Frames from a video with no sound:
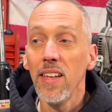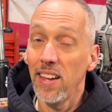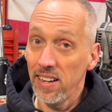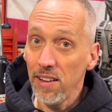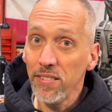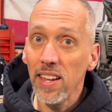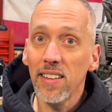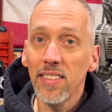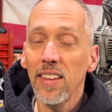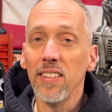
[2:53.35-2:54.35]
And I've
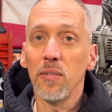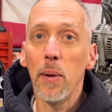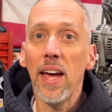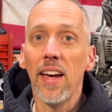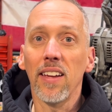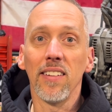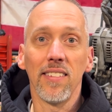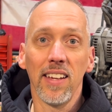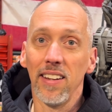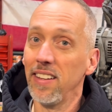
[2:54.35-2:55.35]
taken things back and
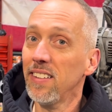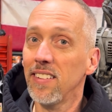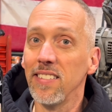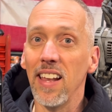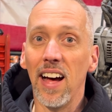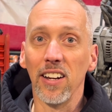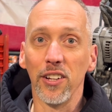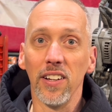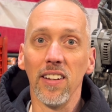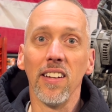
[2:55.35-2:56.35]
said, this is not
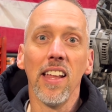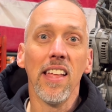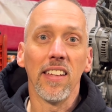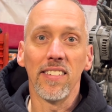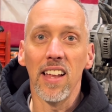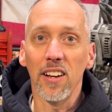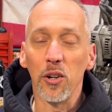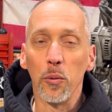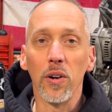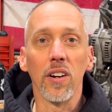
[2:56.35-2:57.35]
good, it's not gonna
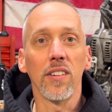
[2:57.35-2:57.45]
work.